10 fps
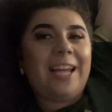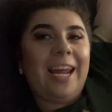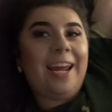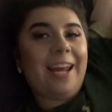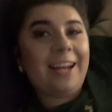
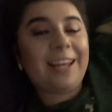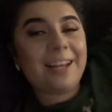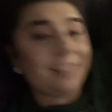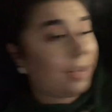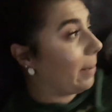and
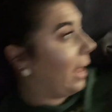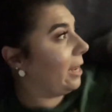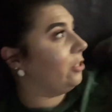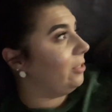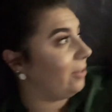Casey got
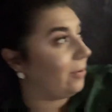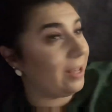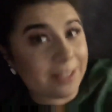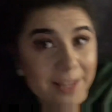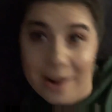packages, so
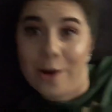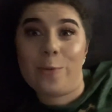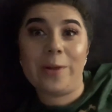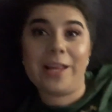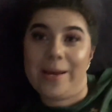he's gonna
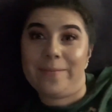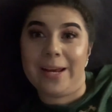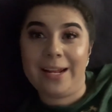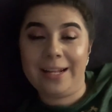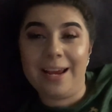open them.
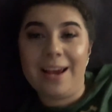And